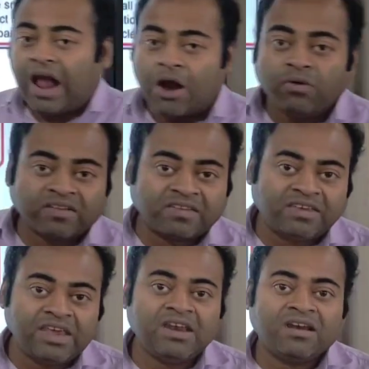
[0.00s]
our
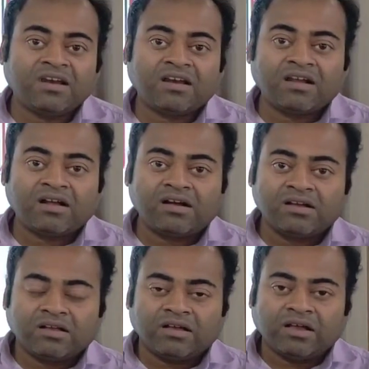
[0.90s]

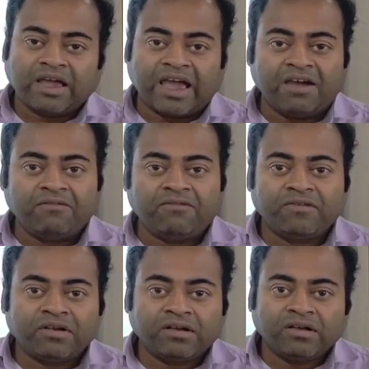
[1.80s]
skin
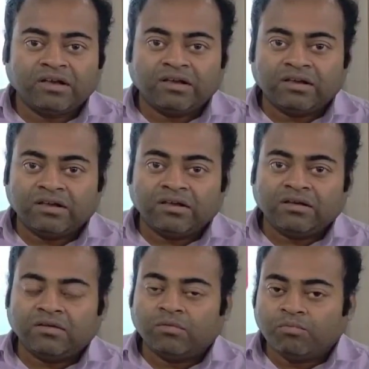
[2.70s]
have
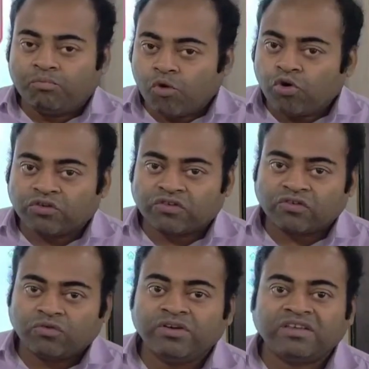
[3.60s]
pores
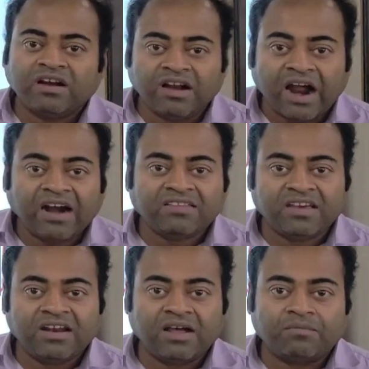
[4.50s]
which are large
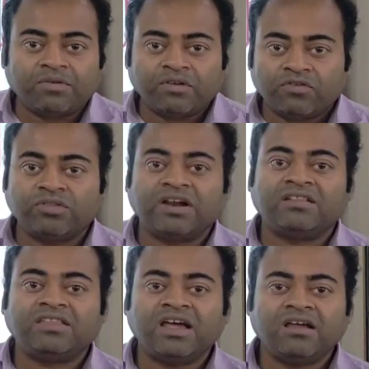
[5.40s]
enough so
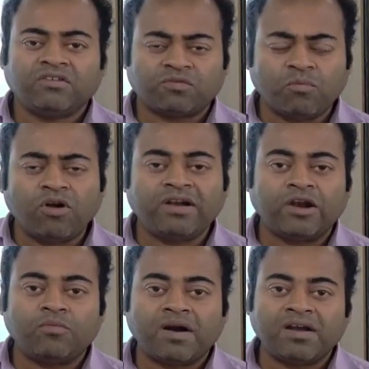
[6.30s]
that the small
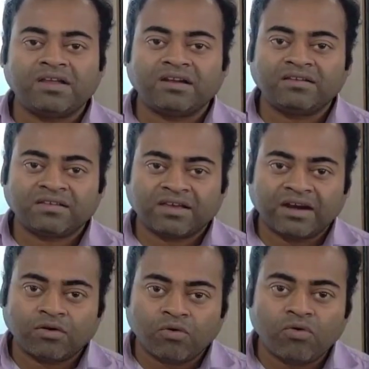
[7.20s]
nanoparticles
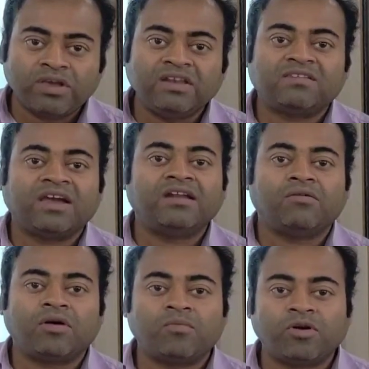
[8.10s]
can go inside
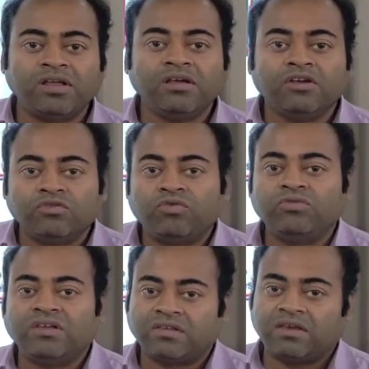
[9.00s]
our body through
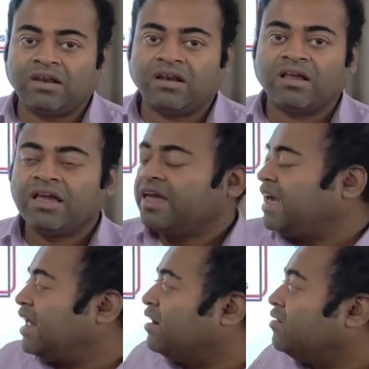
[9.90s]
the skin,
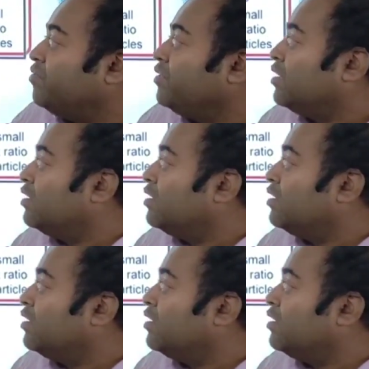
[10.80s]
and